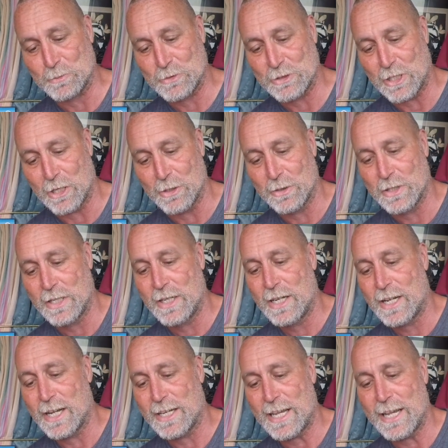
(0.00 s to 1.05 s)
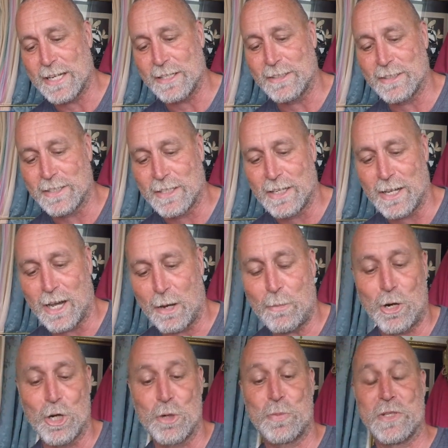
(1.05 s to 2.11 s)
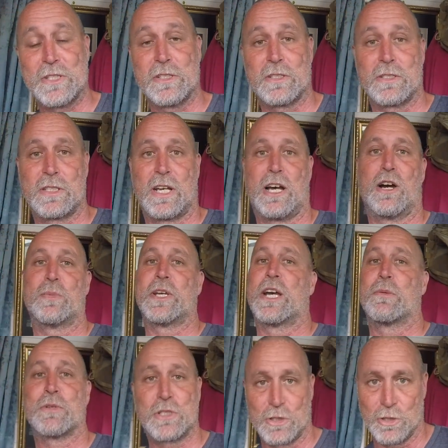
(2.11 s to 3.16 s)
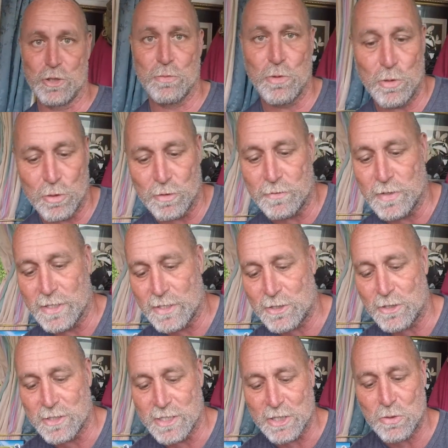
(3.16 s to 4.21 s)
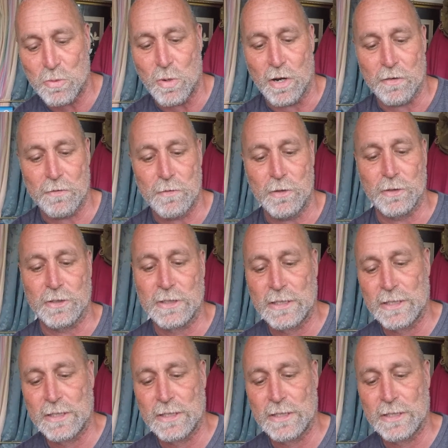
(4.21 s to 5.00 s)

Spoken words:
So again, I'm hoping that I'll be able to do more of this because it's quite fun,